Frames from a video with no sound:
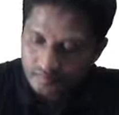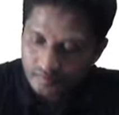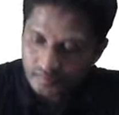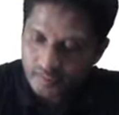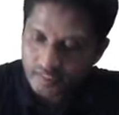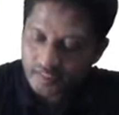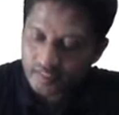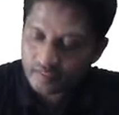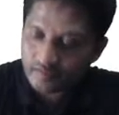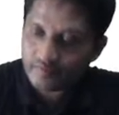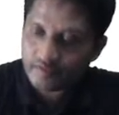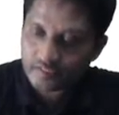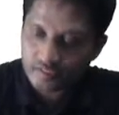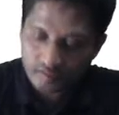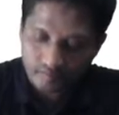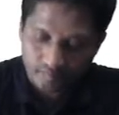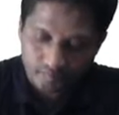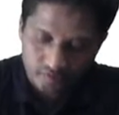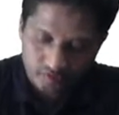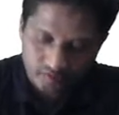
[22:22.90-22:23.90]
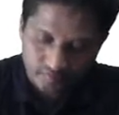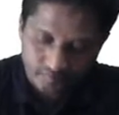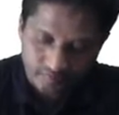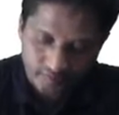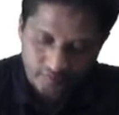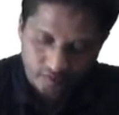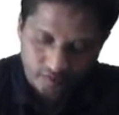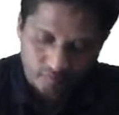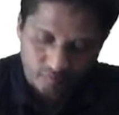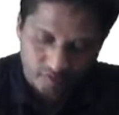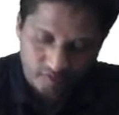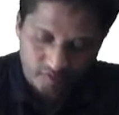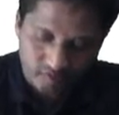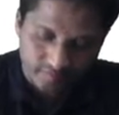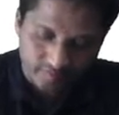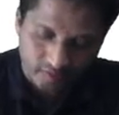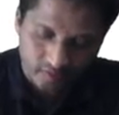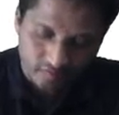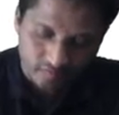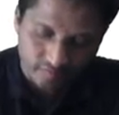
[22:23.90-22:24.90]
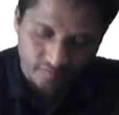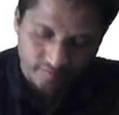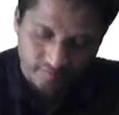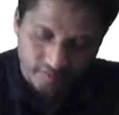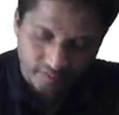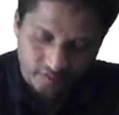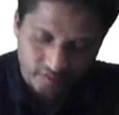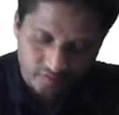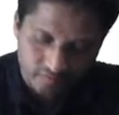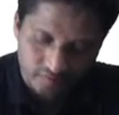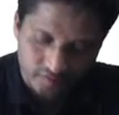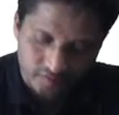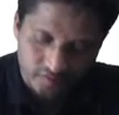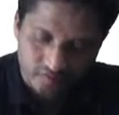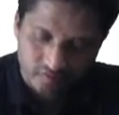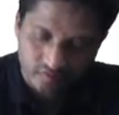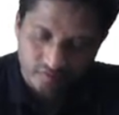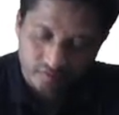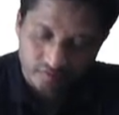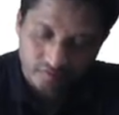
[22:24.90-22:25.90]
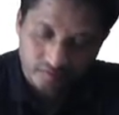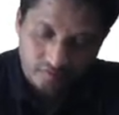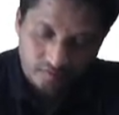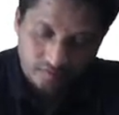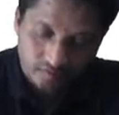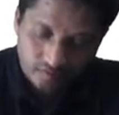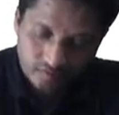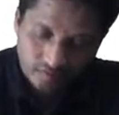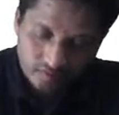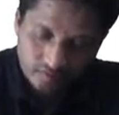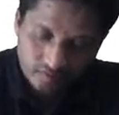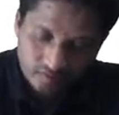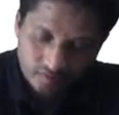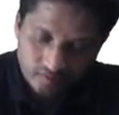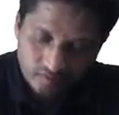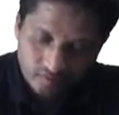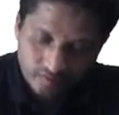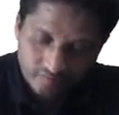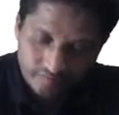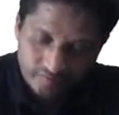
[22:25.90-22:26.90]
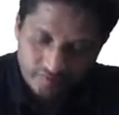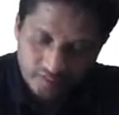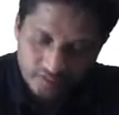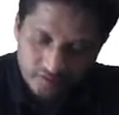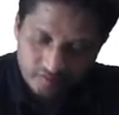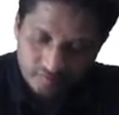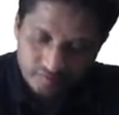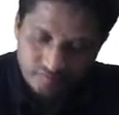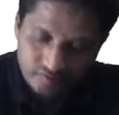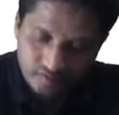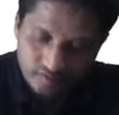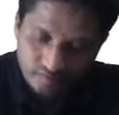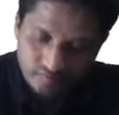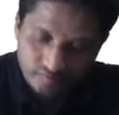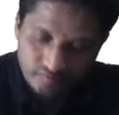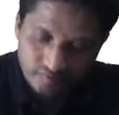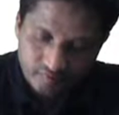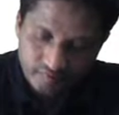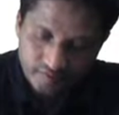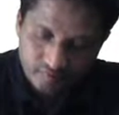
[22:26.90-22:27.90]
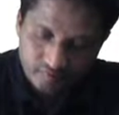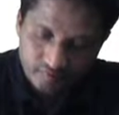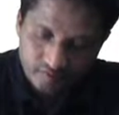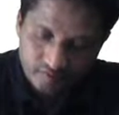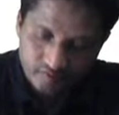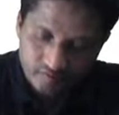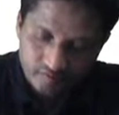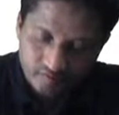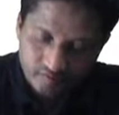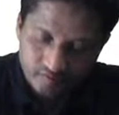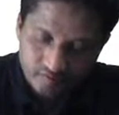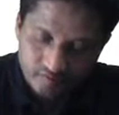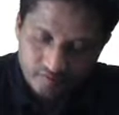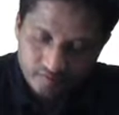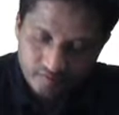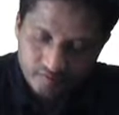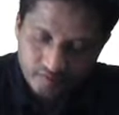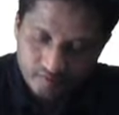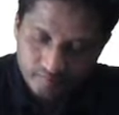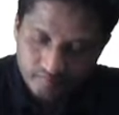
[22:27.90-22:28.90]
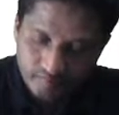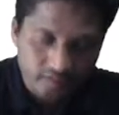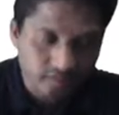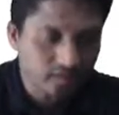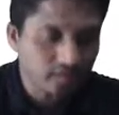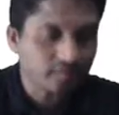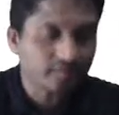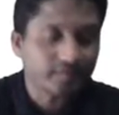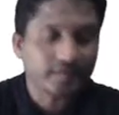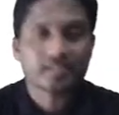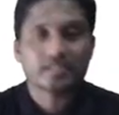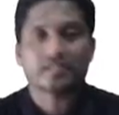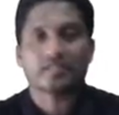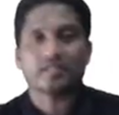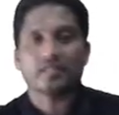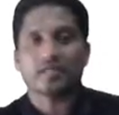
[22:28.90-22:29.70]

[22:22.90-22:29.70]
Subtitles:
Right? We are supposed to find out what's the value of f dash of 0. Now f dash of 0 will be equal to place of x